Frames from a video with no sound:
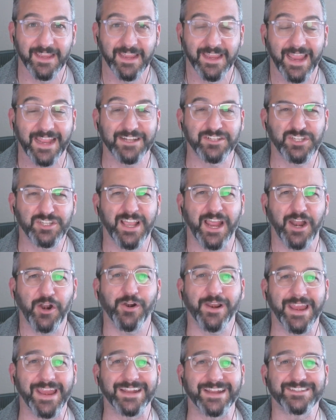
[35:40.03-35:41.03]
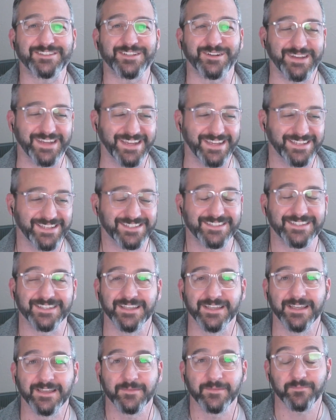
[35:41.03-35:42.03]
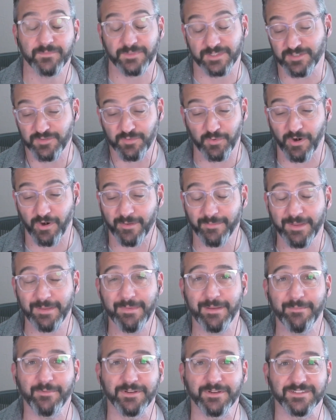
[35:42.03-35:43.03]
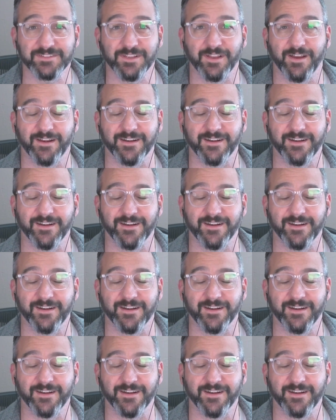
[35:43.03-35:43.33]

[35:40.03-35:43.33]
And her answer is, these are where all my memories are.